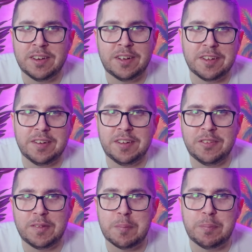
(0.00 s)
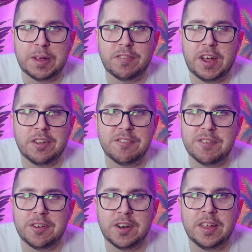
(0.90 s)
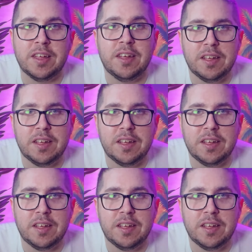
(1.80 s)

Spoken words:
and I'm not that big fan of it, really.